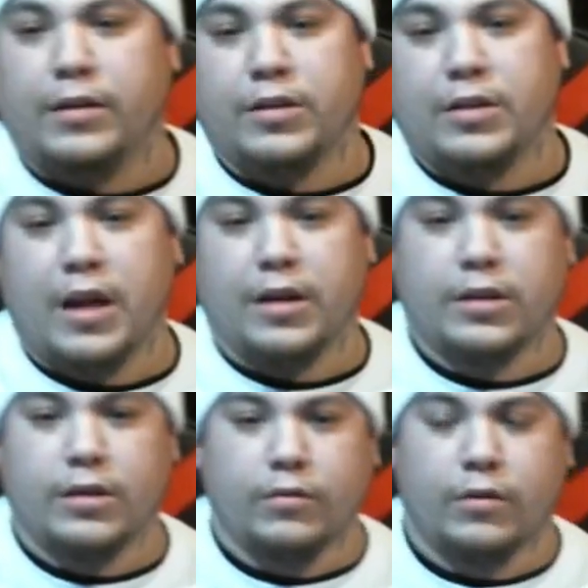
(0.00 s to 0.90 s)
You just kind of
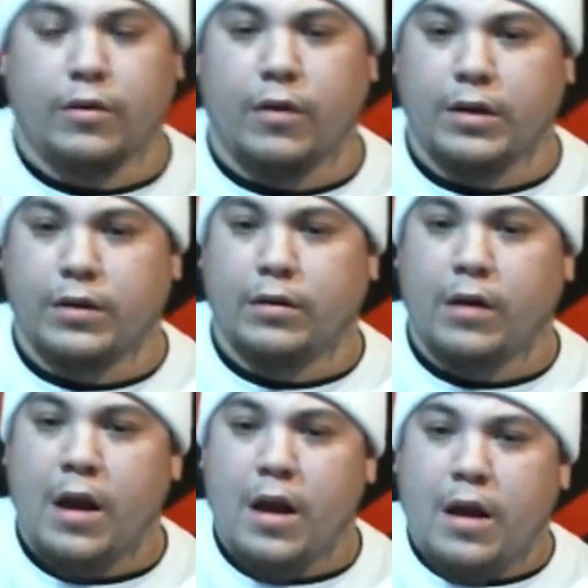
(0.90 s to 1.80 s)
shoot where you want to,
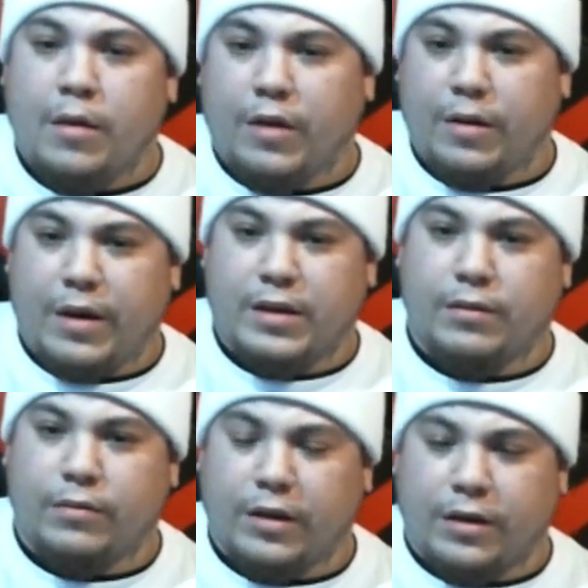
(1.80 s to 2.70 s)
but it makes
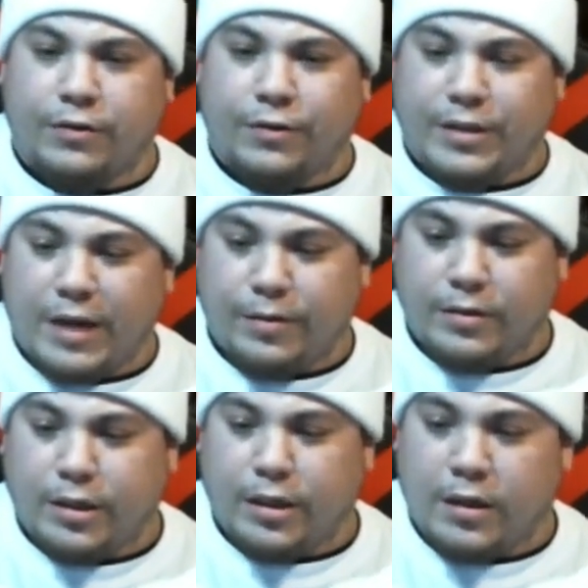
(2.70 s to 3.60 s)
it really good for
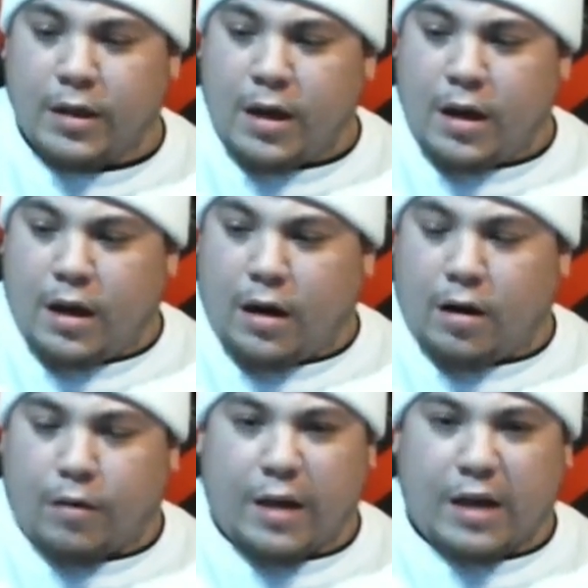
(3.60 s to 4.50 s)
tabling
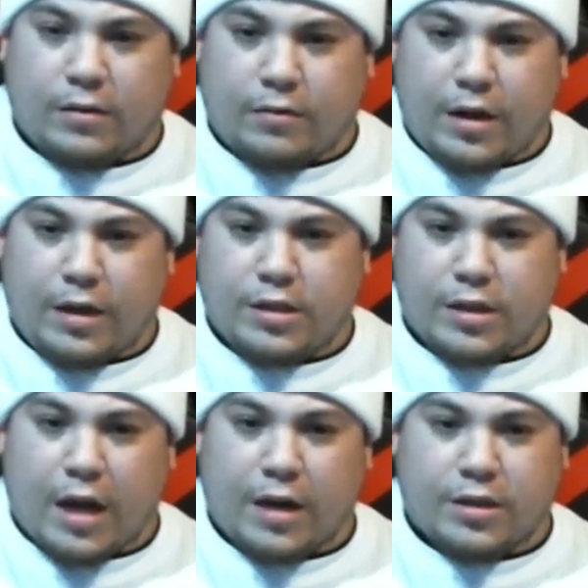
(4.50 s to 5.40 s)
at the range and
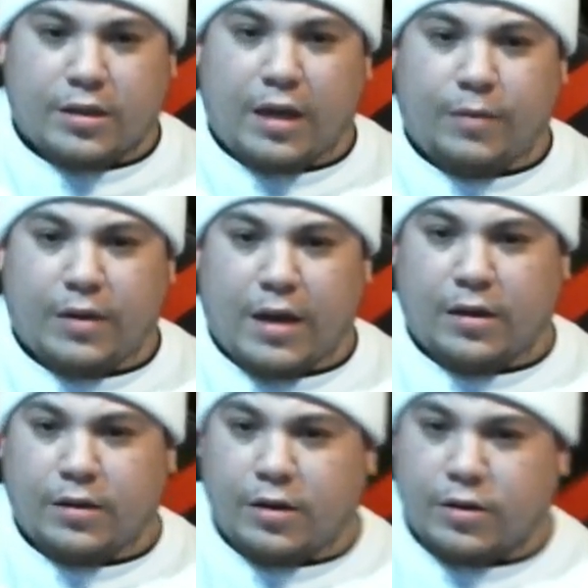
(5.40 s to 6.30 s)
kind of just keeping that
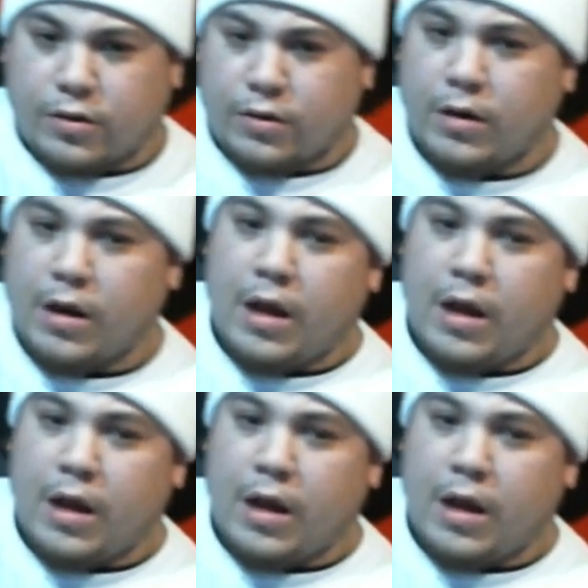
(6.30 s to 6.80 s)
good control.